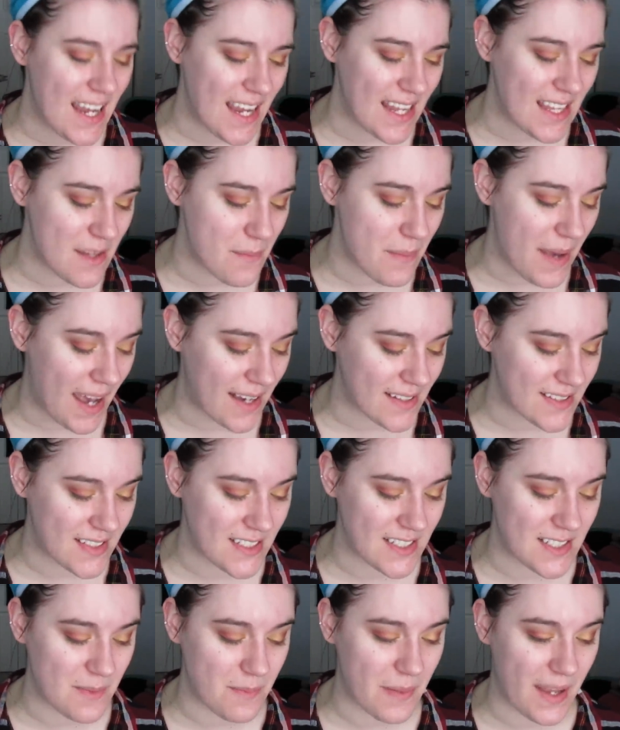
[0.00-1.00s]
In the past
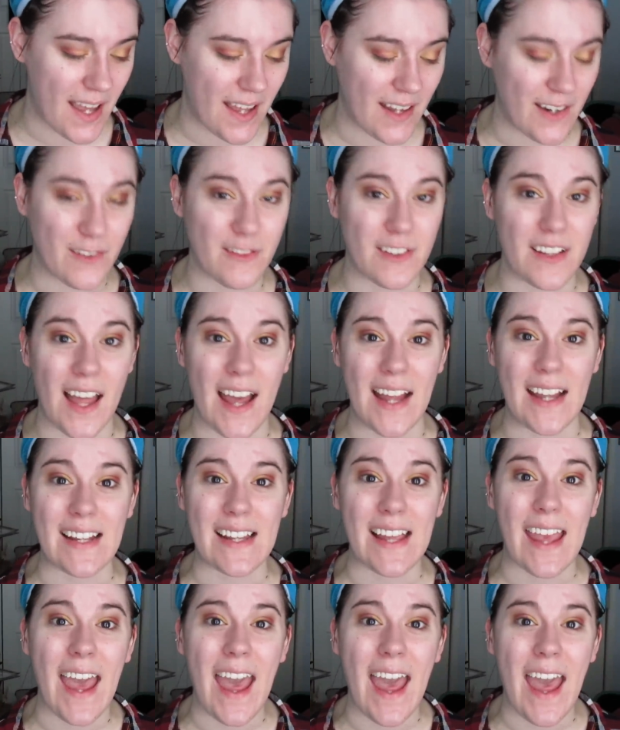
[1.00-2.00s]
it's been
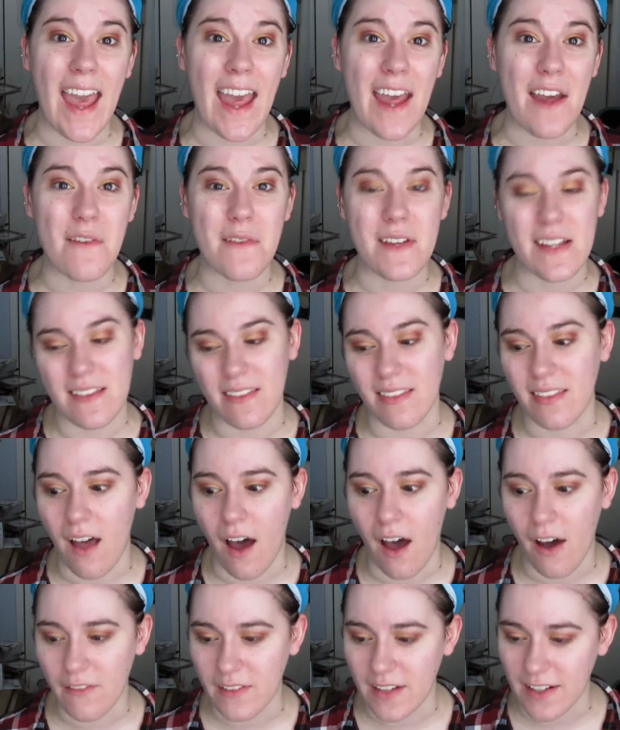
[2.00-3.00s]
Relient K. We
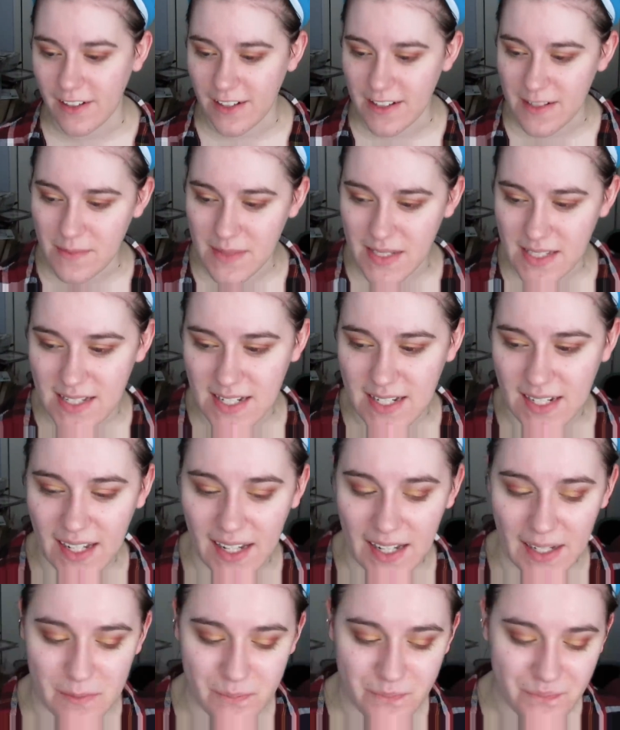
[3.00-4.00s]
love their Christmas C
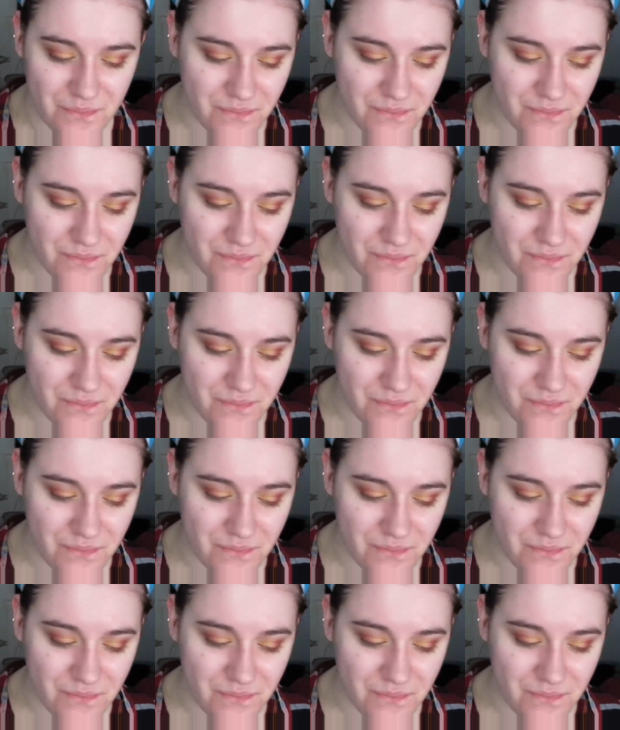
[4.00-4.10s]
D.